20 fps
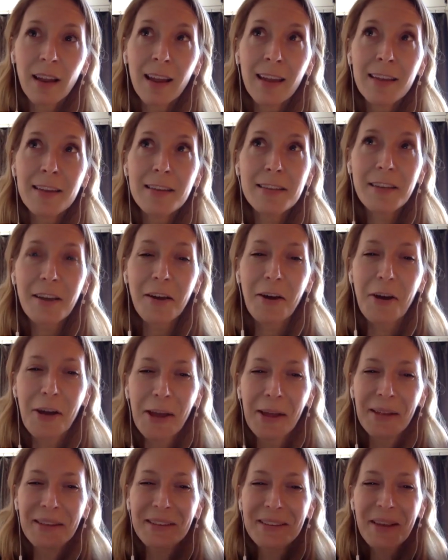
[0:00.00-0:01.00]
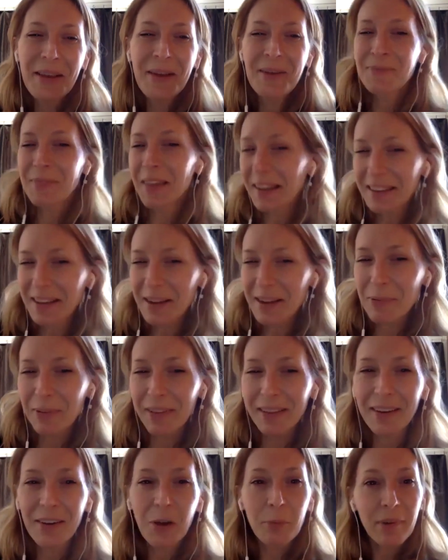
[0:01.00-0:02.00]
His, his, not to get
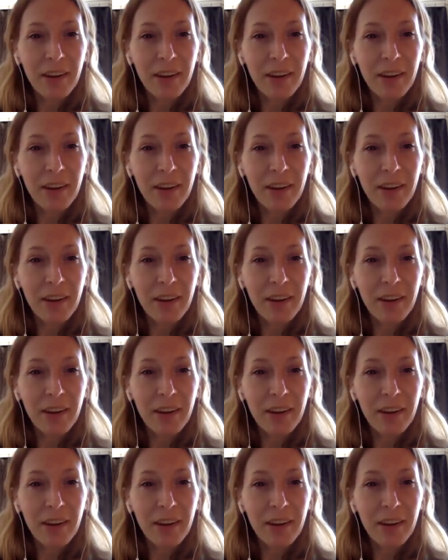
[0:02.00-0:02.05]
political,